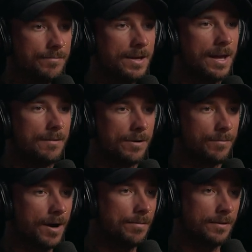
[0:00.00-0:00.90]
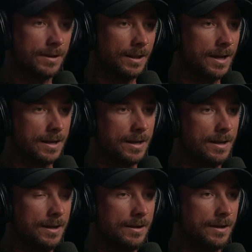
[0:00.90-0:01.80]
Being able to properly light
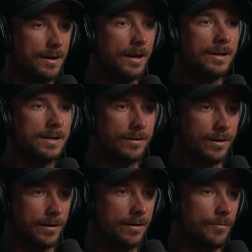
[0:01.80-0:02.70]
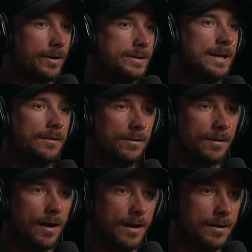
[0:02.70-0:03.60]
an interior and what does that
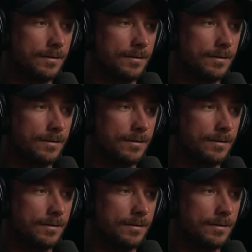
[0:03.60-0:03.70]
look like?